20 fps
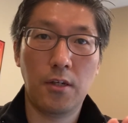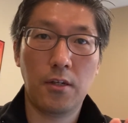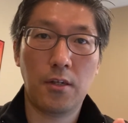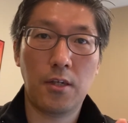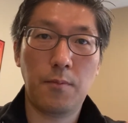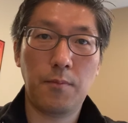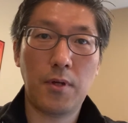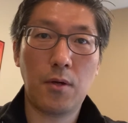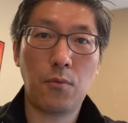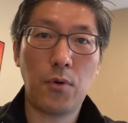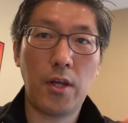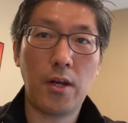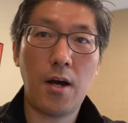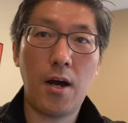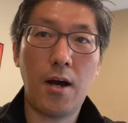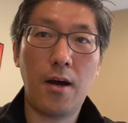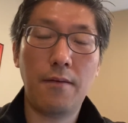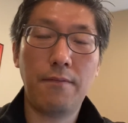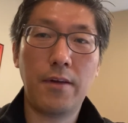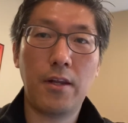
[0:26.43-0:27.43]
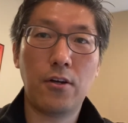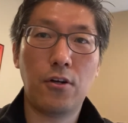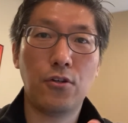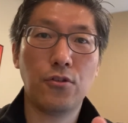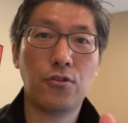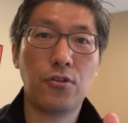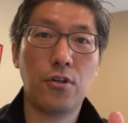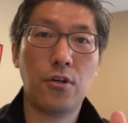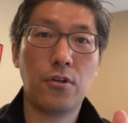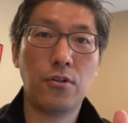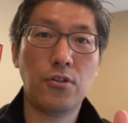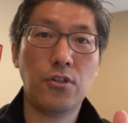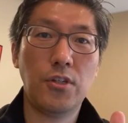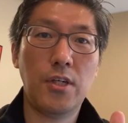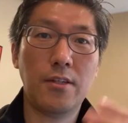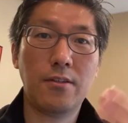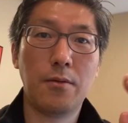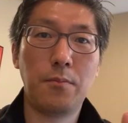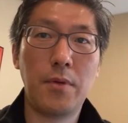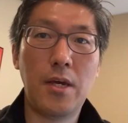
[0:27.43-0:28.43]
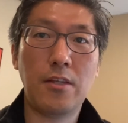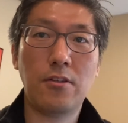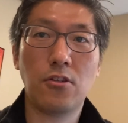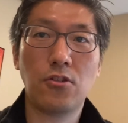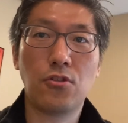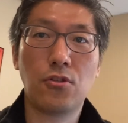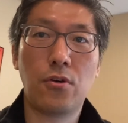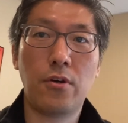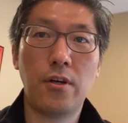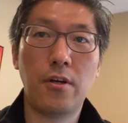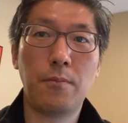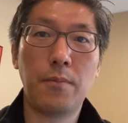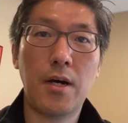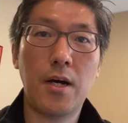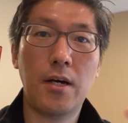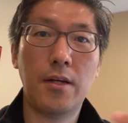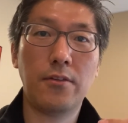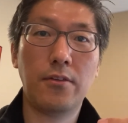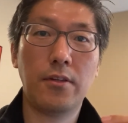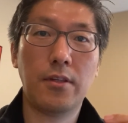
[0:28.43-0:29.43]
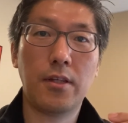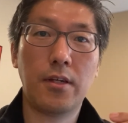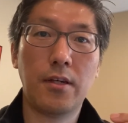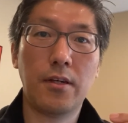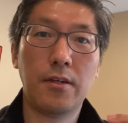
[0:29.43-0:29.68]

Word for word: keep that weight off, and also she has an amazing story about